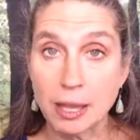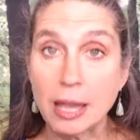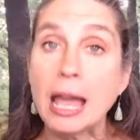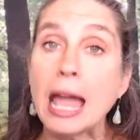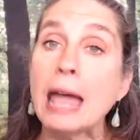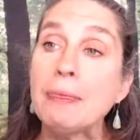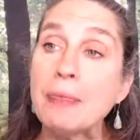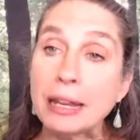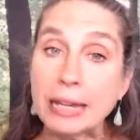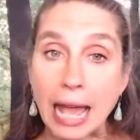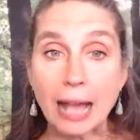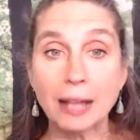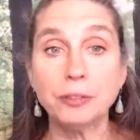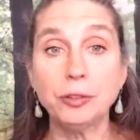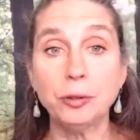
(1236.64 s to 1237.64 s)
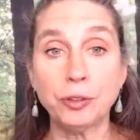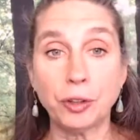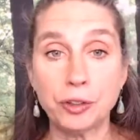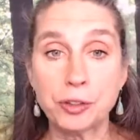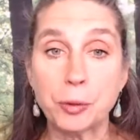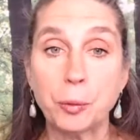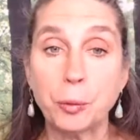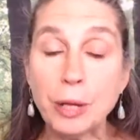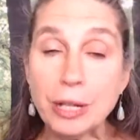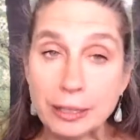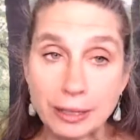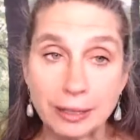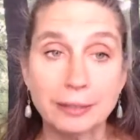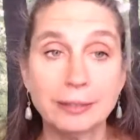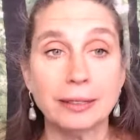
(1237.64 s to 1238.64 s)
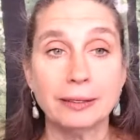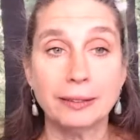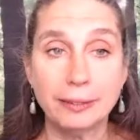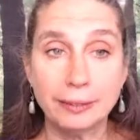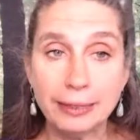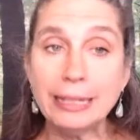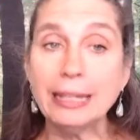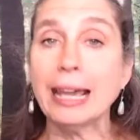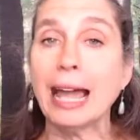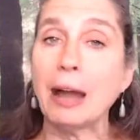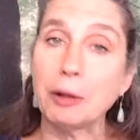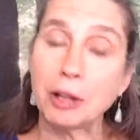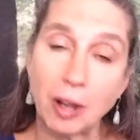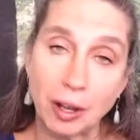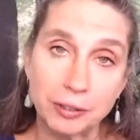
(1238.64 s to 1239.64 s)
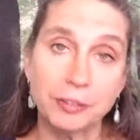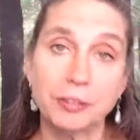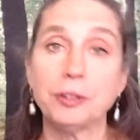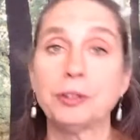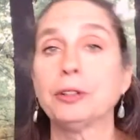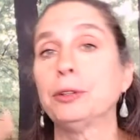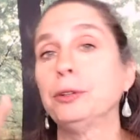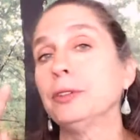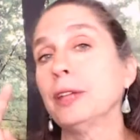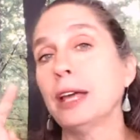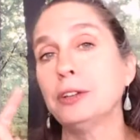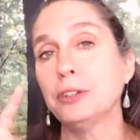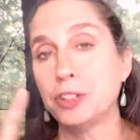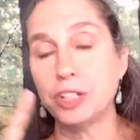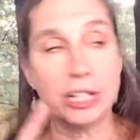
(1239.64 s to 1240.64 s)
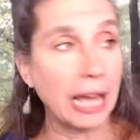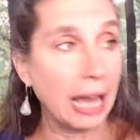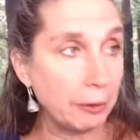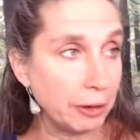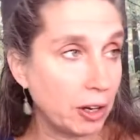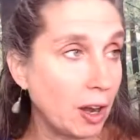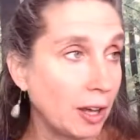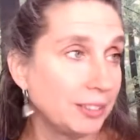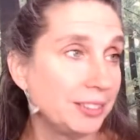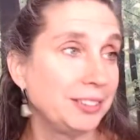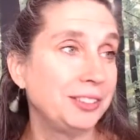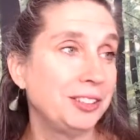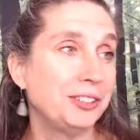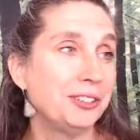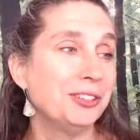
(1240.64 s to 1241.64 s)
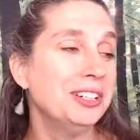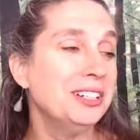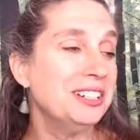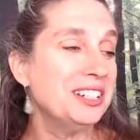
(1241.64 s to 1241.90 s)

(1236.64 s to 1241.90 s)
And then as you start to witness and see how it causes you to lose energy, how it causes you